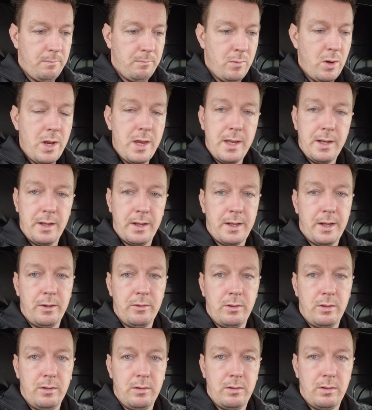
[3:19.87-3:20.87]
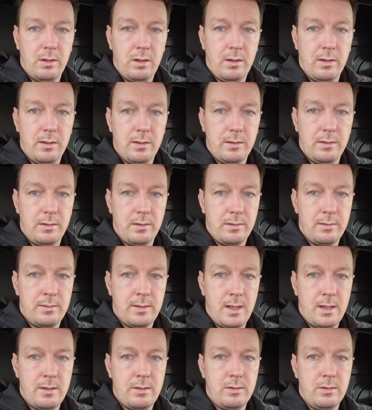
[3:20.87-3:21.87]
money in the thousands on
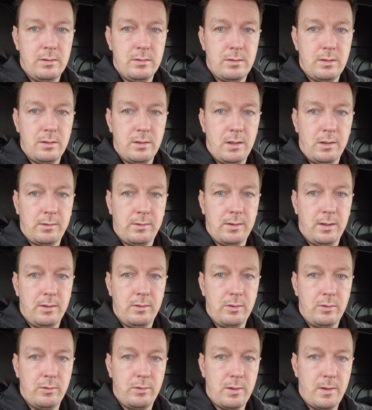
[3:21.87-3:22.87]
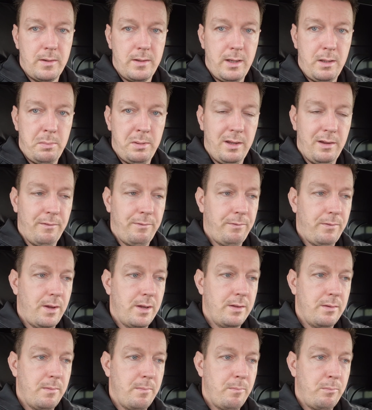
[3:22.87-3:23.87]
sensors, knock sensors, DPF,
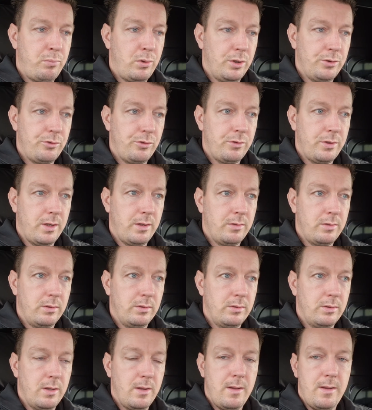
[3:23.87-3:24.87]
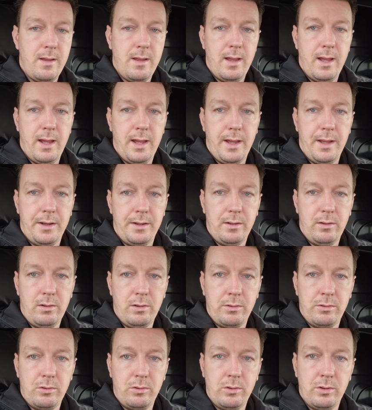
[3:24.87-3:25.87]
pressure sensors, and
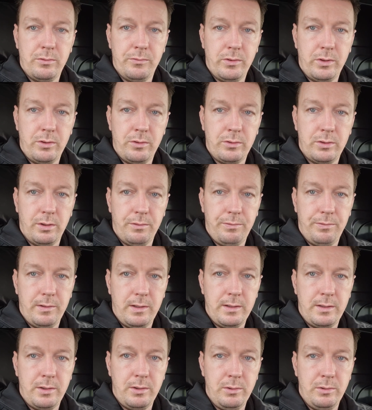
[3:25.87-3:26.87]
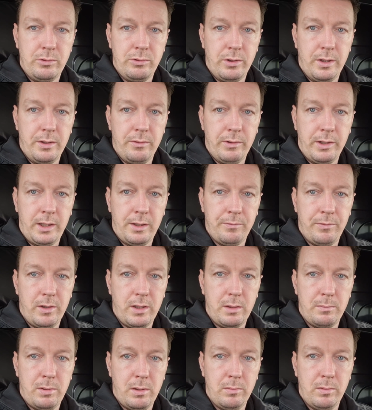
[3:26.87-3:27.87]
all sorts of other stuff to try and
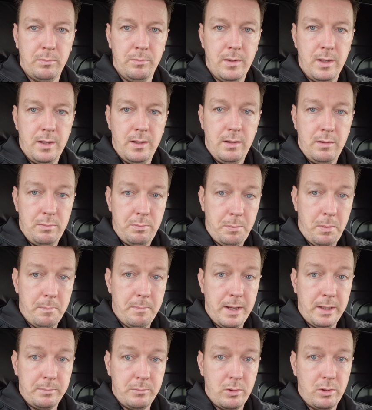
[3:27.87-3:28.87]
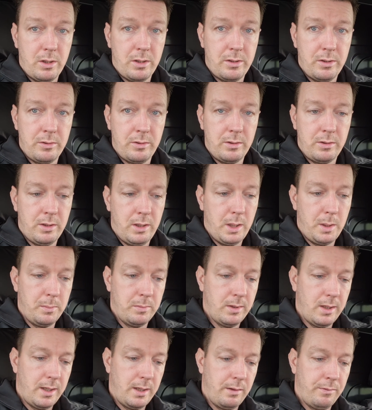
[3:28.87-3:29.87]
rectify the problem. Been back more than a dozen
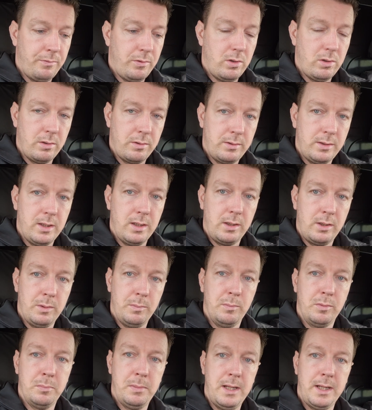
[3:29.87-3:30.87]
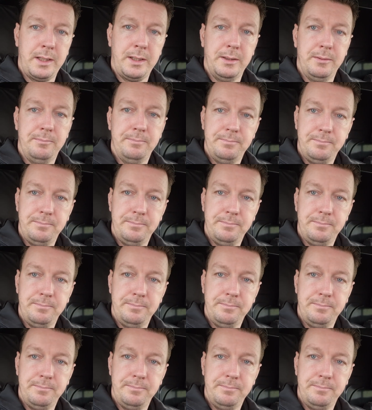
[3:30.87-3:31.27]
times and the fault still comes back.